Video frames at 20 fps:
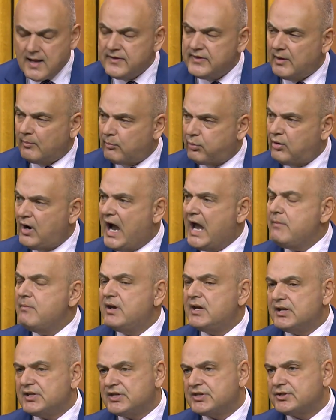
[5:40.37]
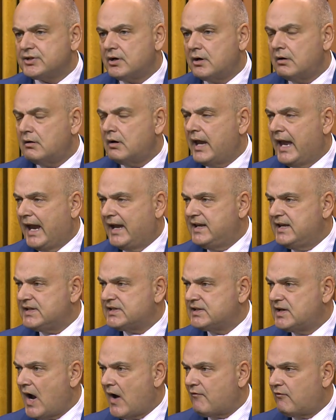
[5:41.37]
The Prime Minister and his
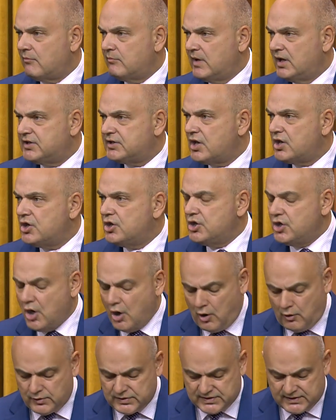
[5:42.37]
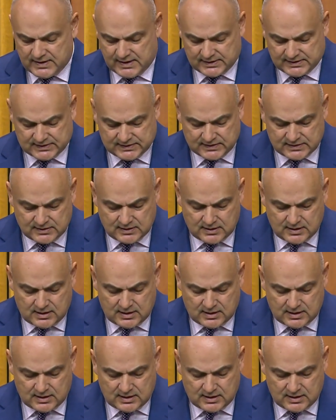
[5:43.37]
government knows this.